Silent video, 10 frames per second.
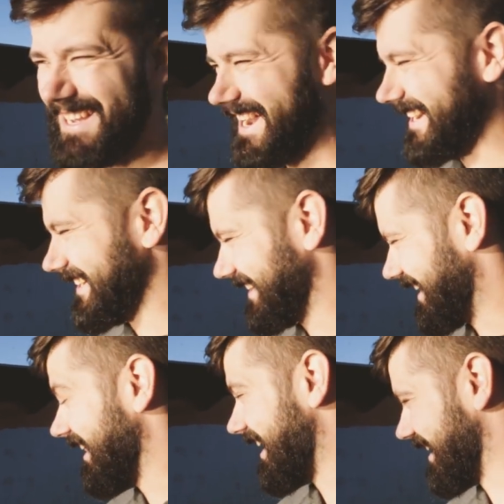I need
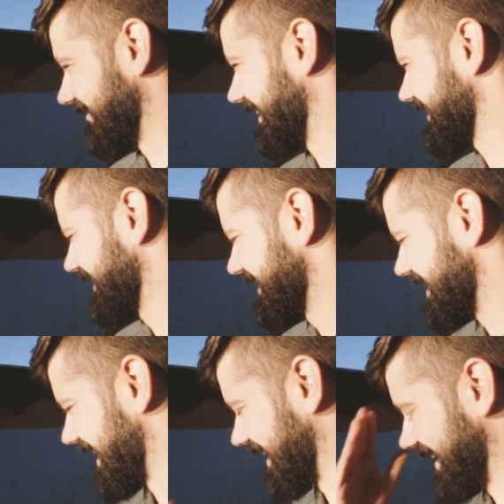a lot of it.
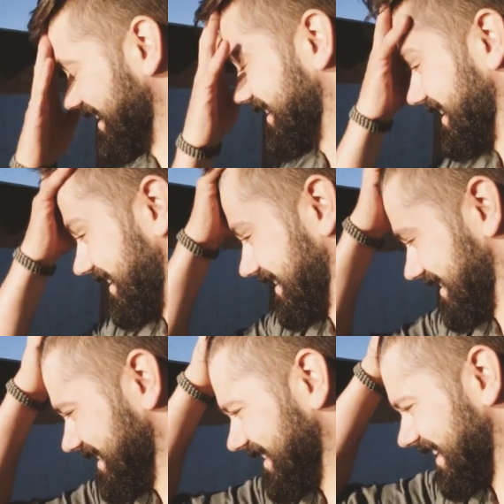And I
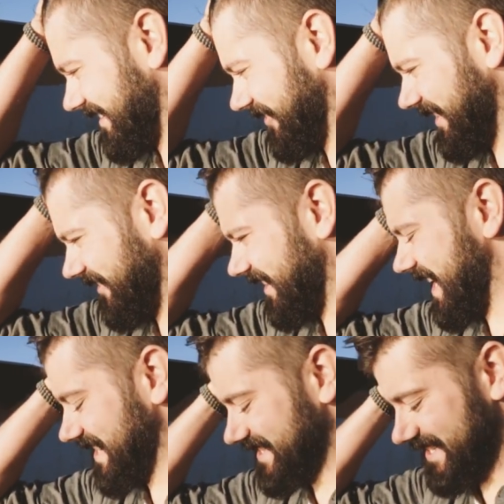need a lot of it that'll
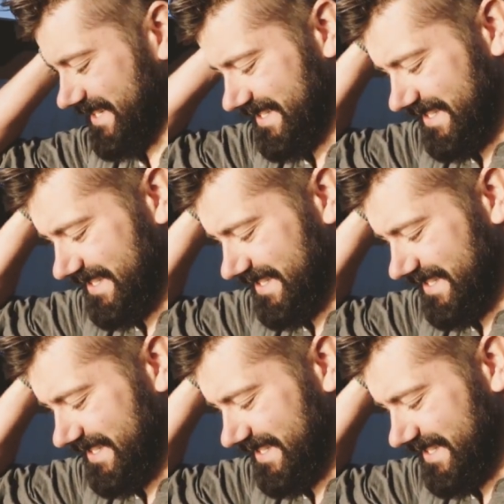last.